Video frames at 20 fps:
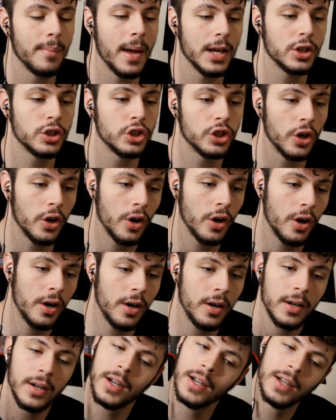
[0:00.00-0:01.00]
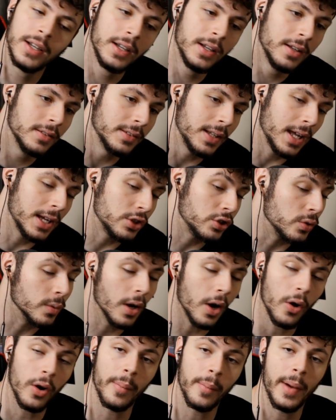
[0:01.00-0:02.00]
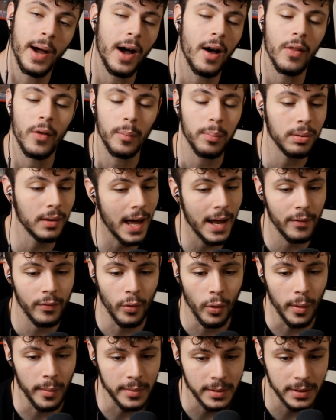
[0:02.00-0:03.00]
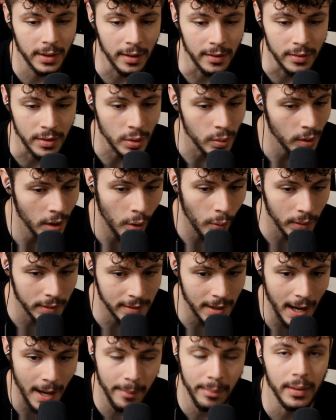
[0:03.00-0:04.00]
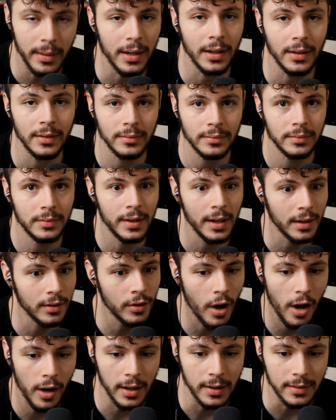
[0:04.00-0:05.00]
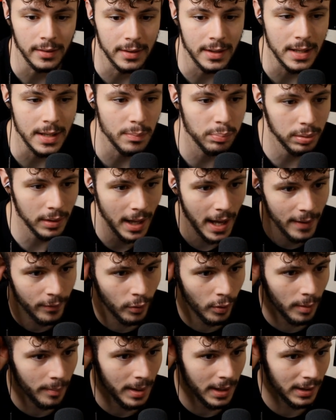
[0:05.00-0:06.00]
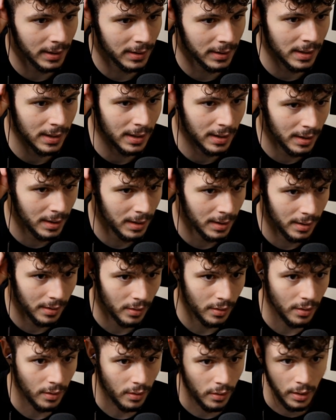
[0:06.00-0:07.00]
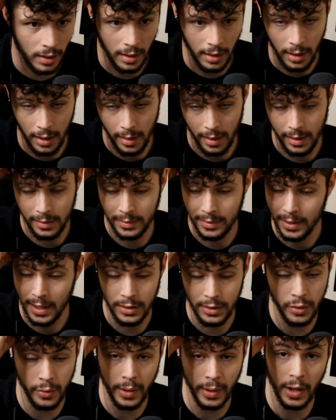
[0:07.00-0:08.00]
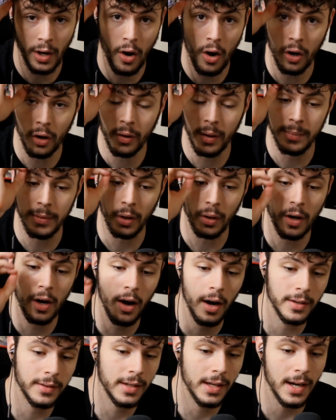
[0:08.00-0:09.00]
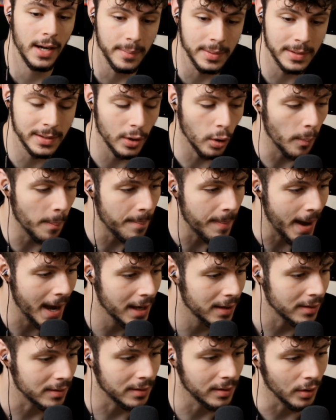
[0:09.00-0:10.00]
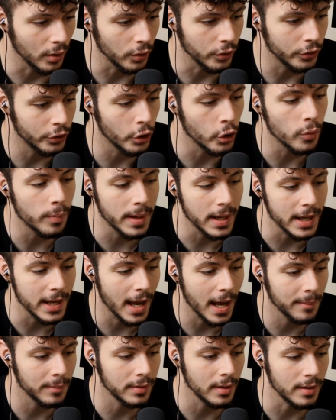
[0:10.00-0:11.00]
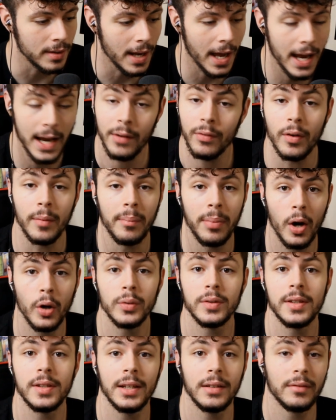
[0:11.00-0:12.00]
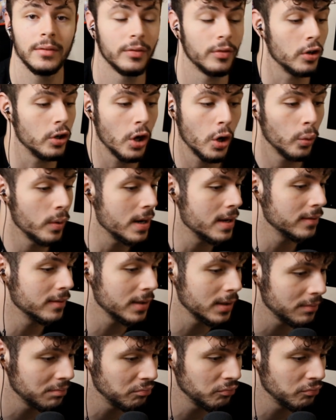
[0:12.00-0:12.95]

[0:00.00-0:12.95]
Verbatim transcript: Make sure that you go to my other platforms because you know what's happening. TikTok is deplatforming, uh, censoring all crypto content. I'm still banned until 2 p.m. today from posting for no reason.